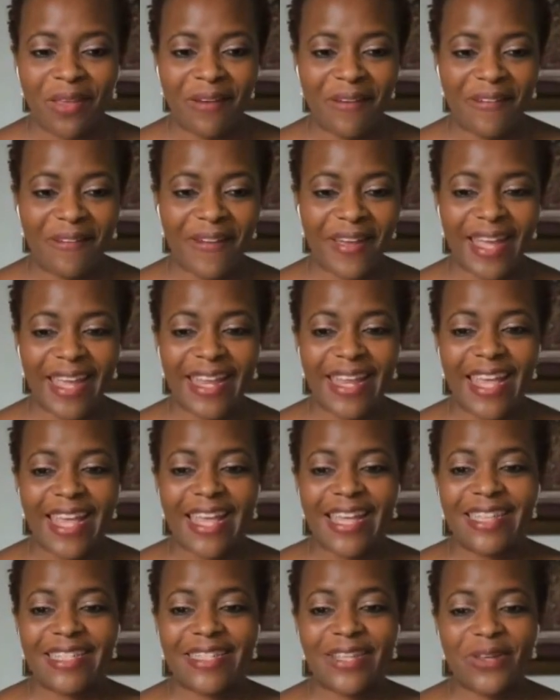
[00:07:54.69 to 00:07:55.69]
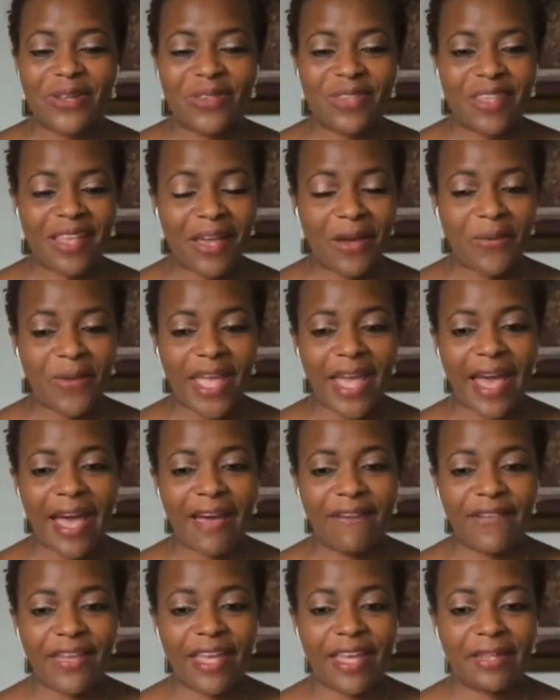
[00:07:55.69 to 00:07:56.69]
All right, so there we
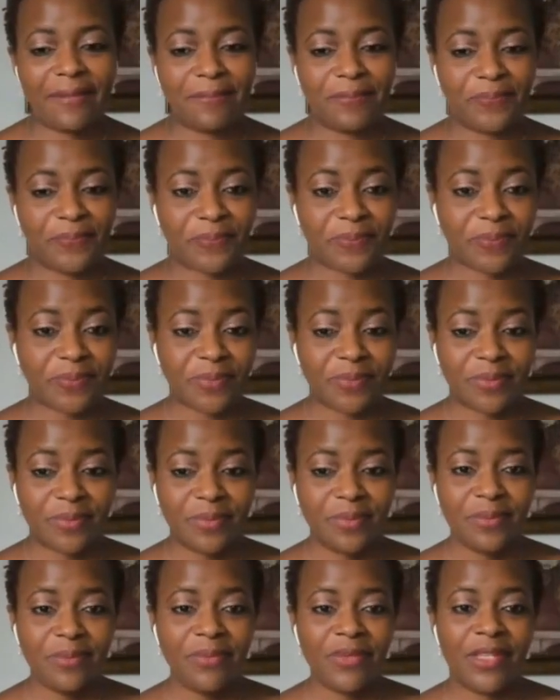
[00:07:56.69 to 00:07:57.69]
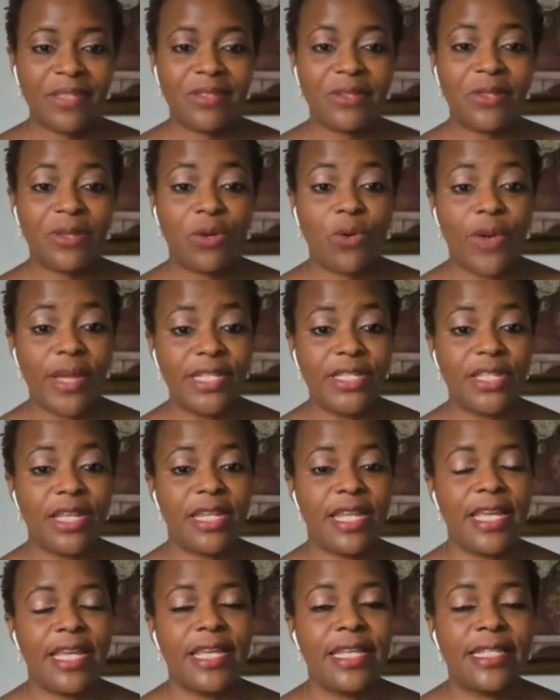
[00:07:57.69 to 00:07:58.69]
have it. So the
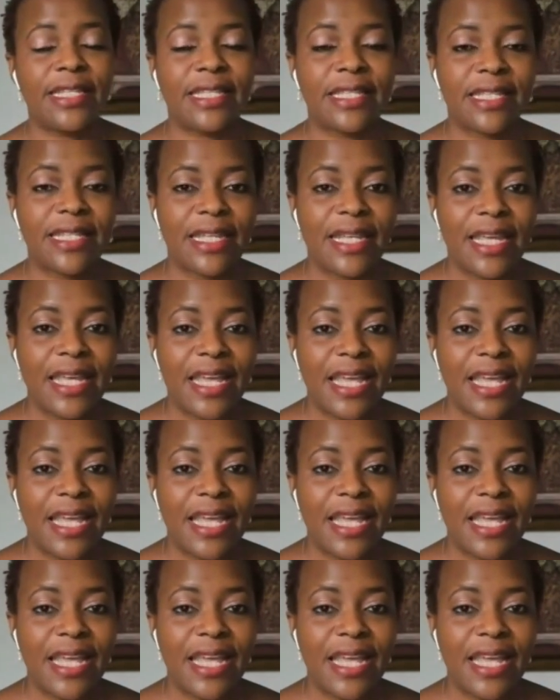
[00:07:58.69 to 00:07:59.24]
question is,